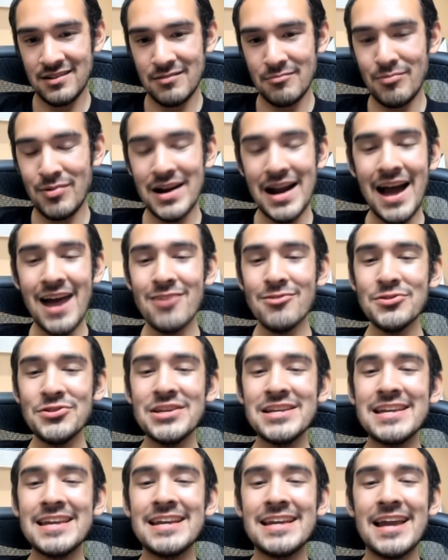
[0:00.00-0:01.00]
But I don't
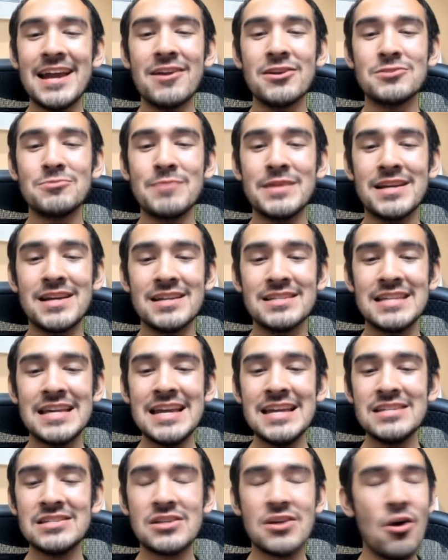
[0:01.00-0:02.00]
think he cares because
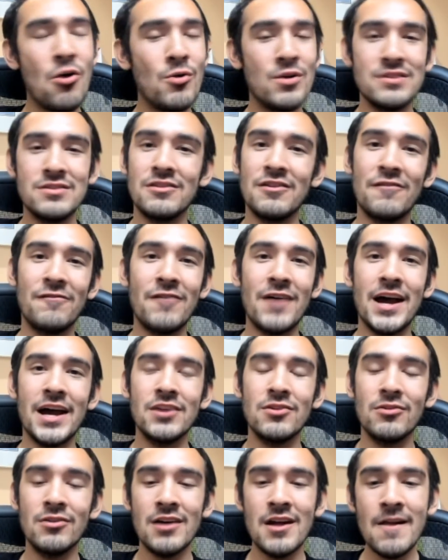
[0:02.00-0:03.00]
he's going to the
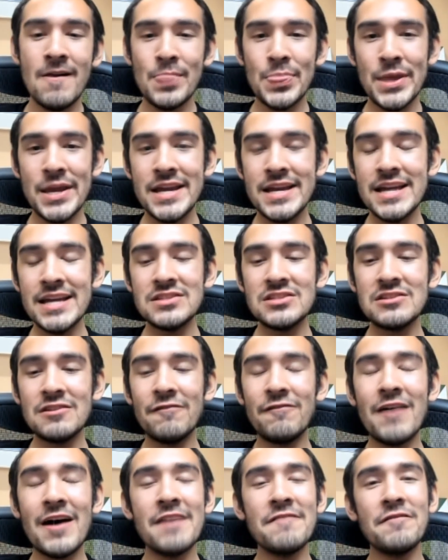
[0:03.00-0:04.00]
final. He gets to
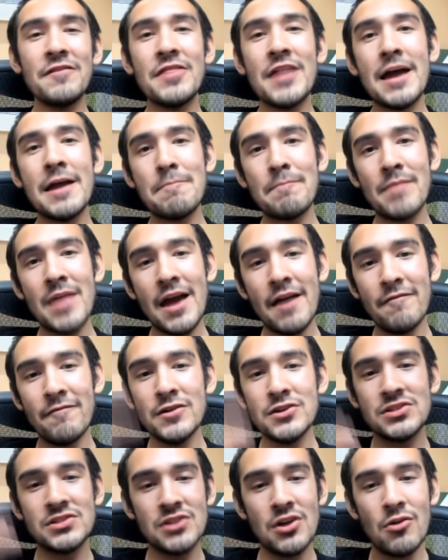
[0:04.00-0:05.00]
fight for that
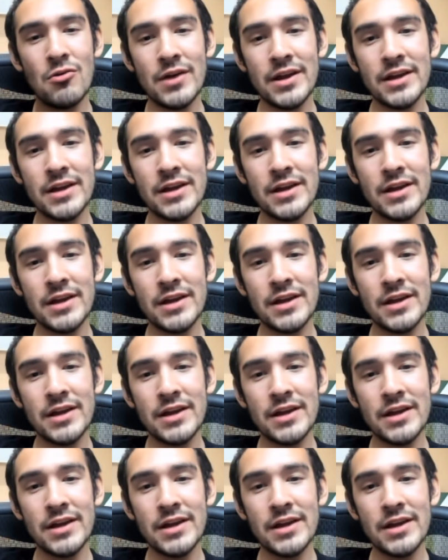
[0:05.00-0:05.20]
ever so